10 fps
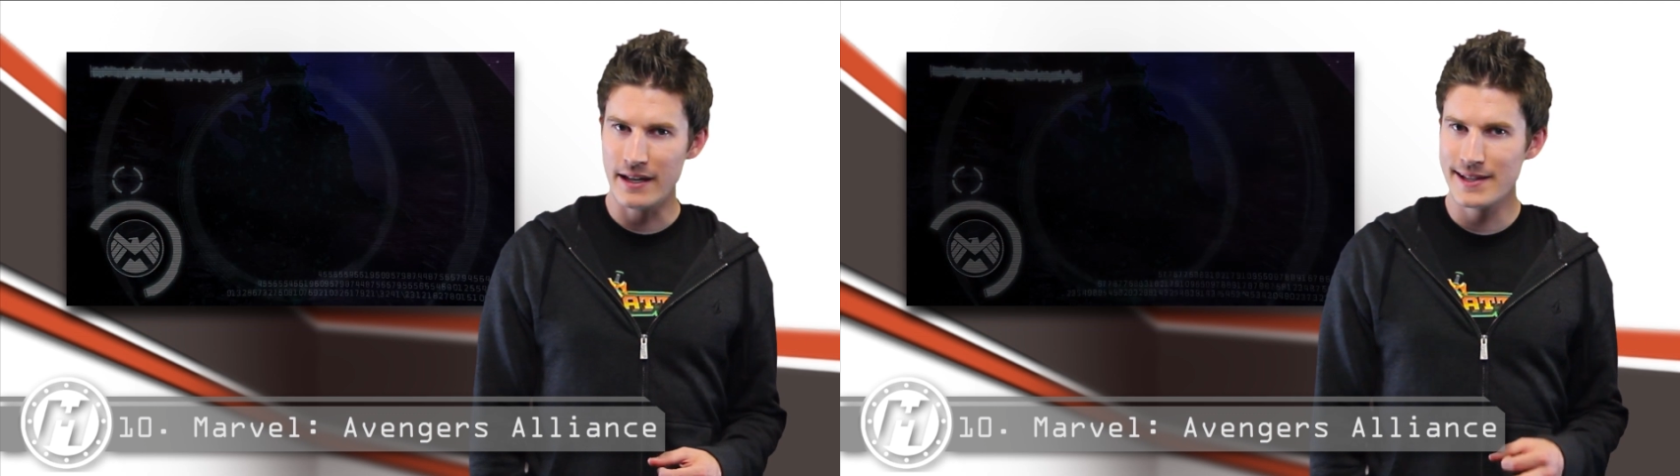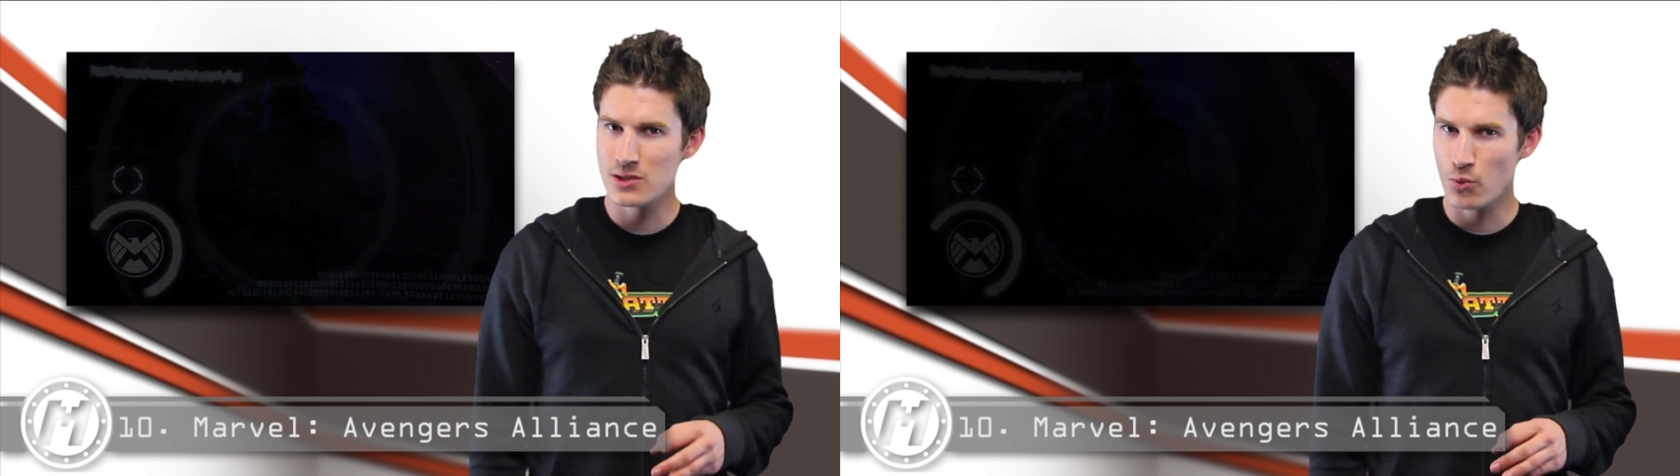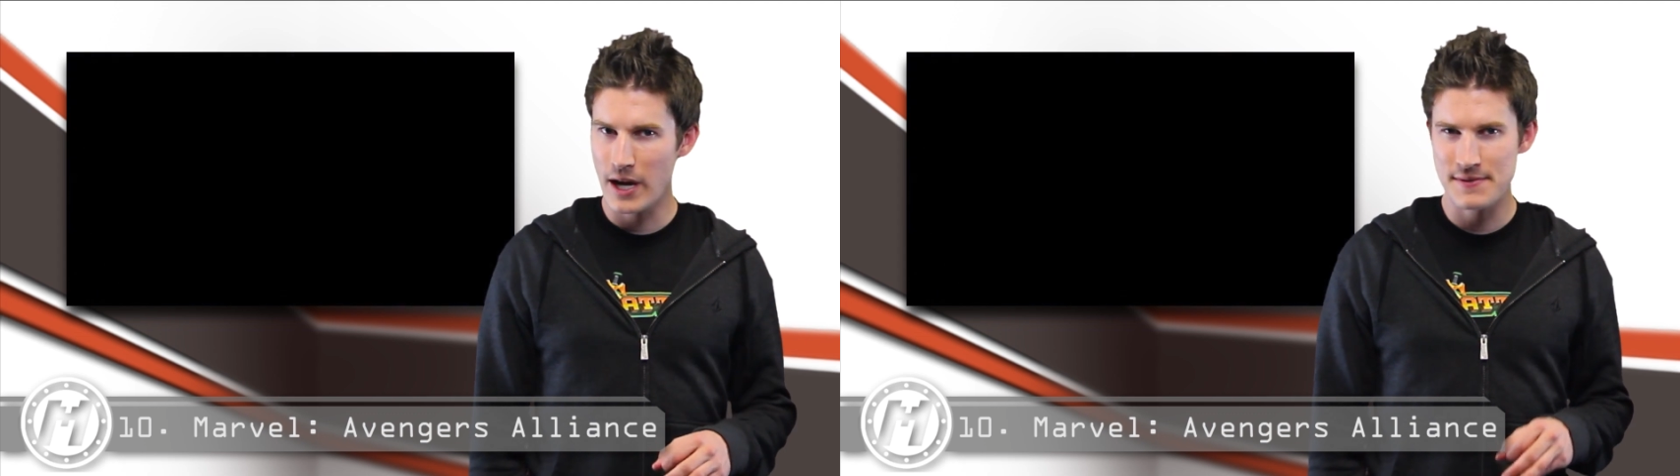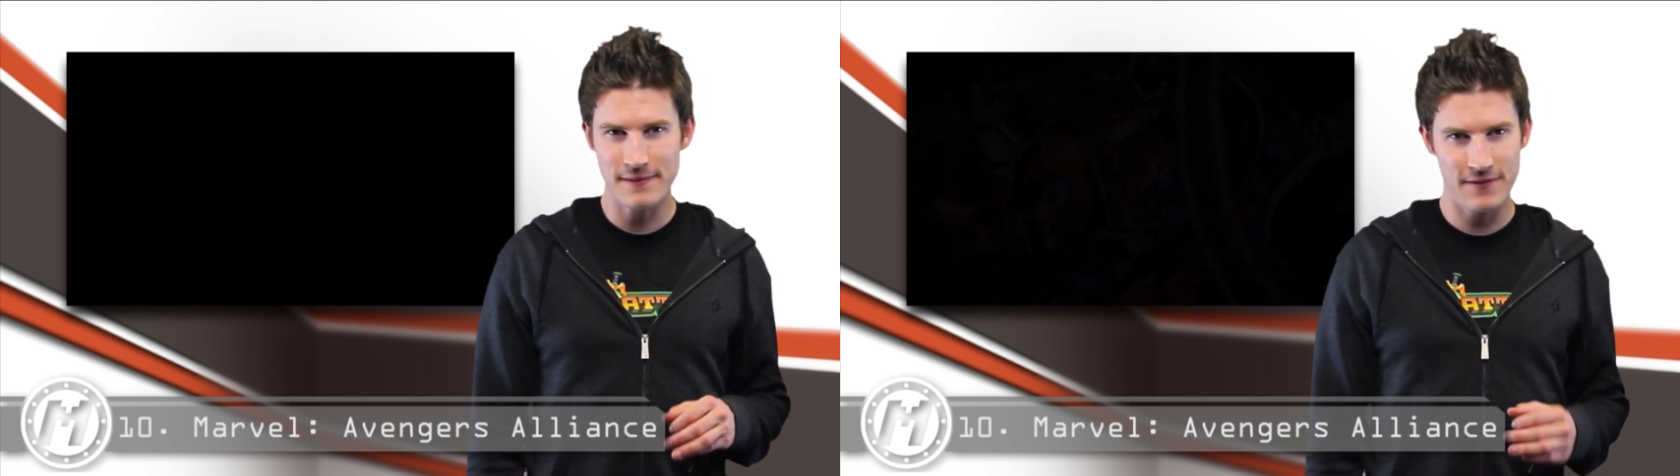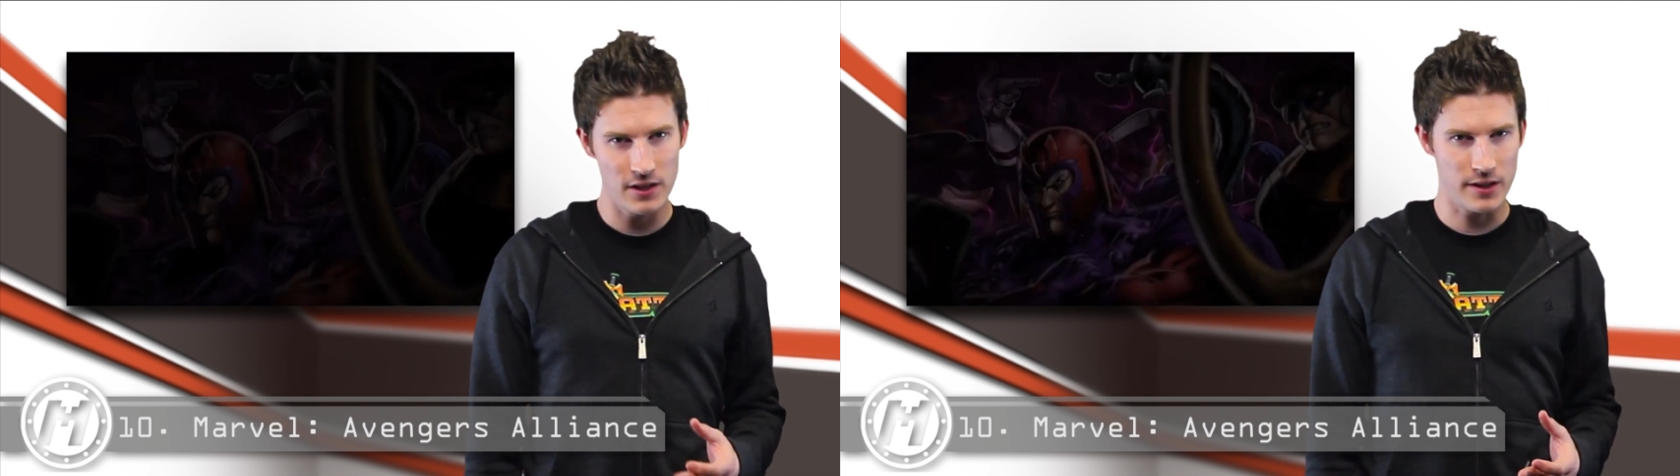endless
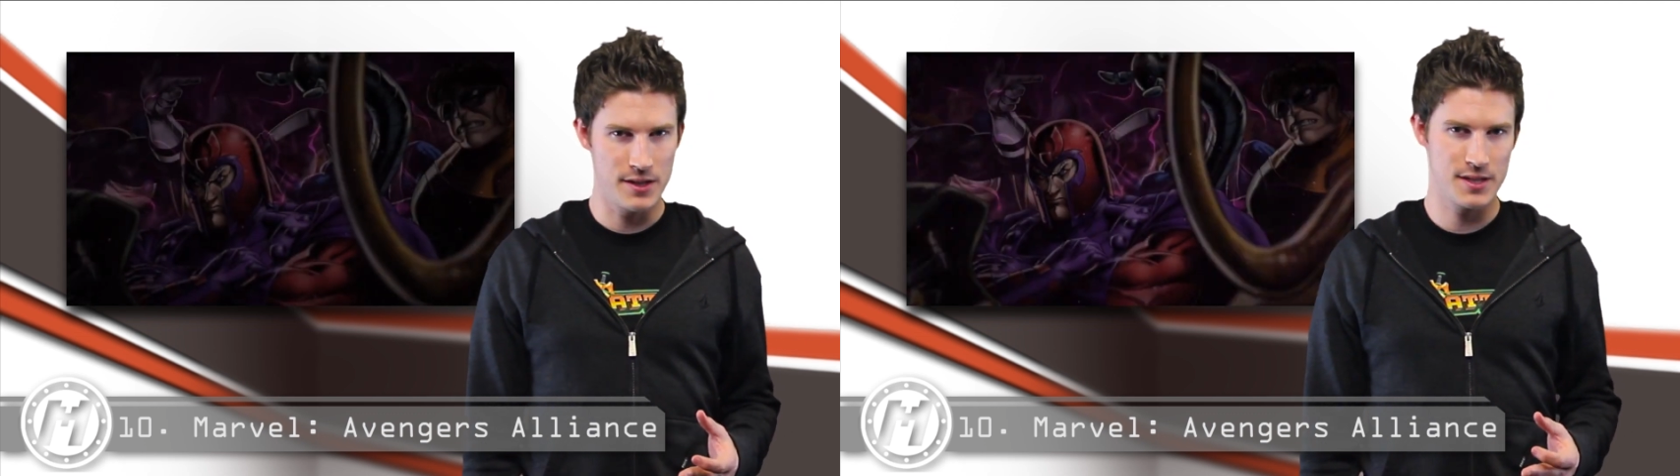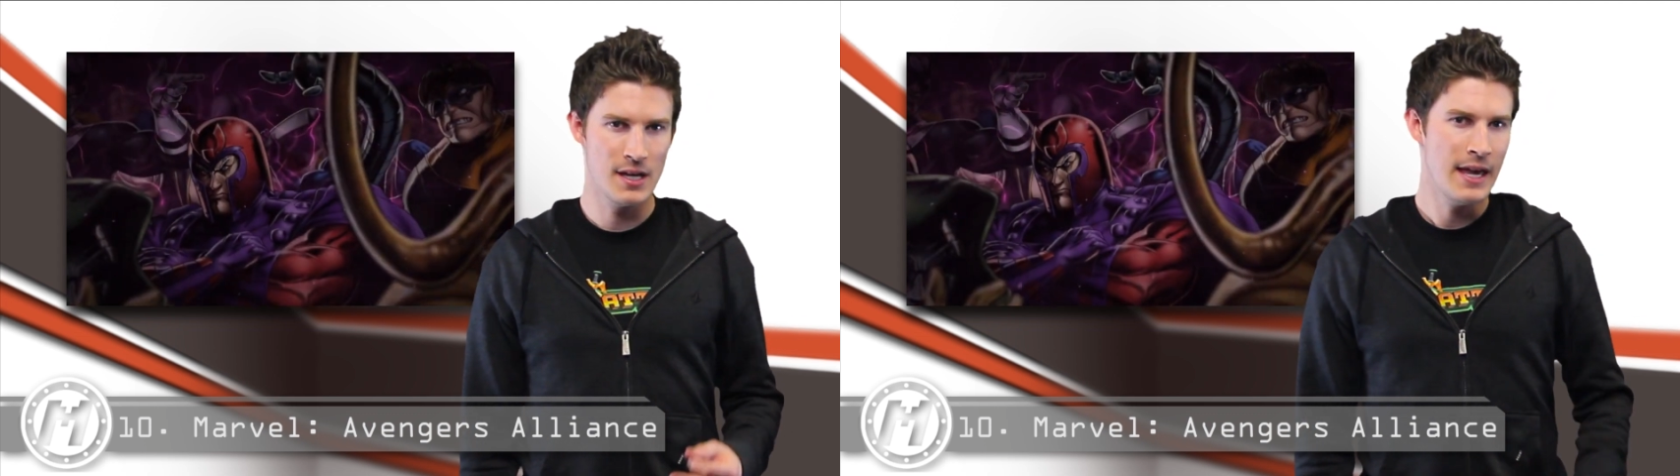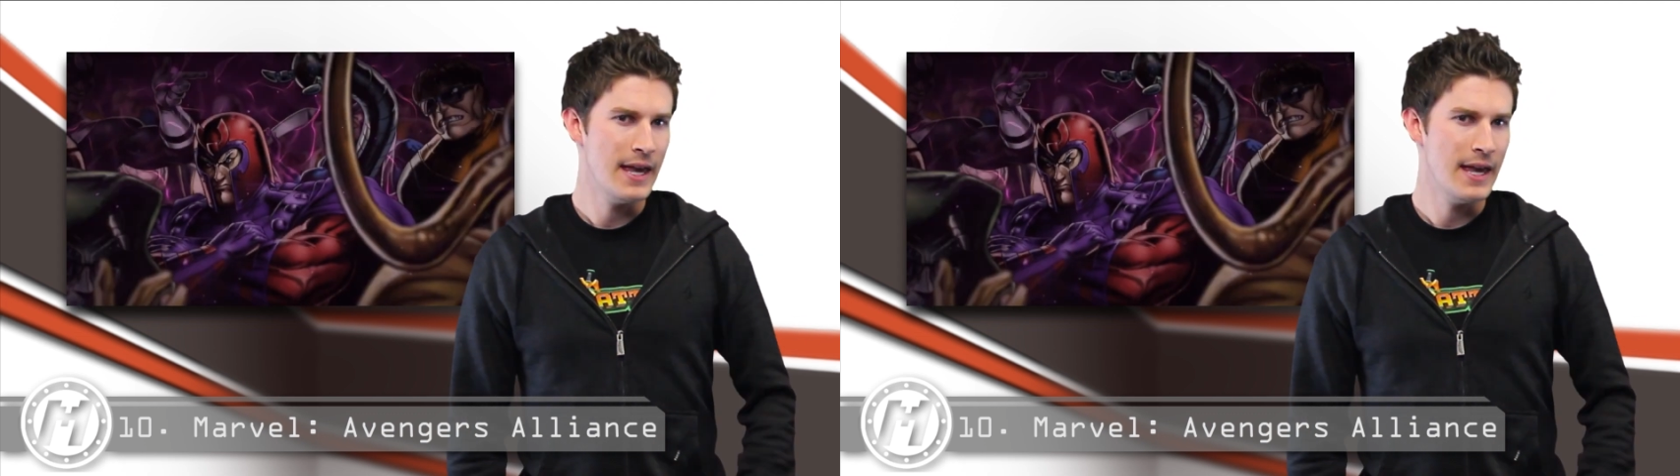waves of villains.